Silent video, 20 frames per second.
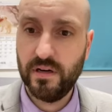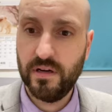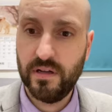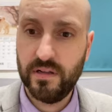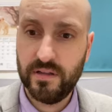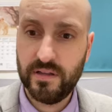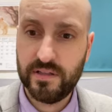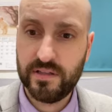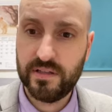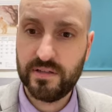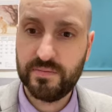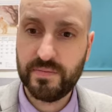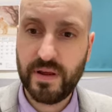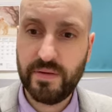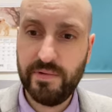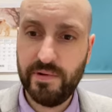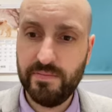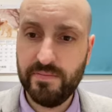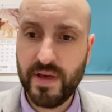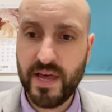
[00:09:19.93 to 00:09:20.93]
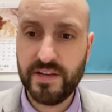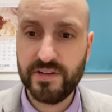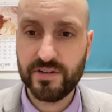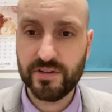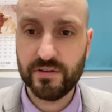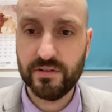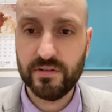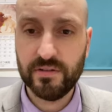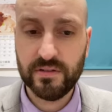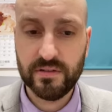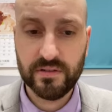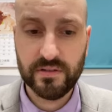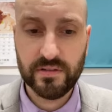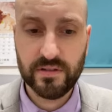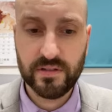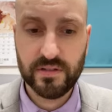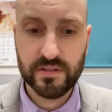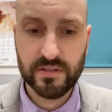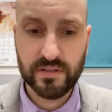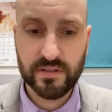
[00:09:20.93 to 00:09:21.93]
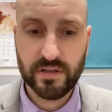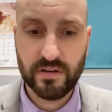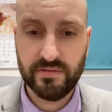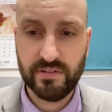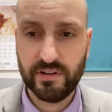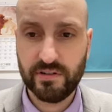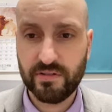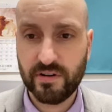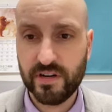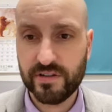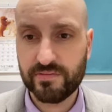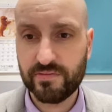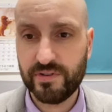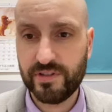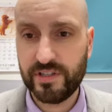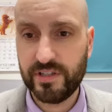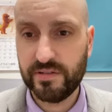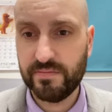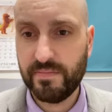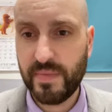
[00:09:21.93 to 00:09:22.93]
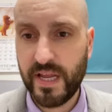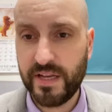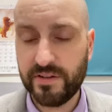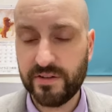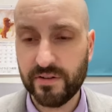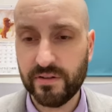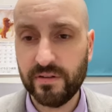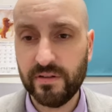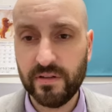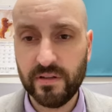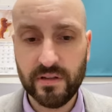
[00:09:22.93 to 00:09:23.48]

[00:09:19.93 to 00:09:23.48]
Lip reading: This is maybe mental. Solving crosswords is mental.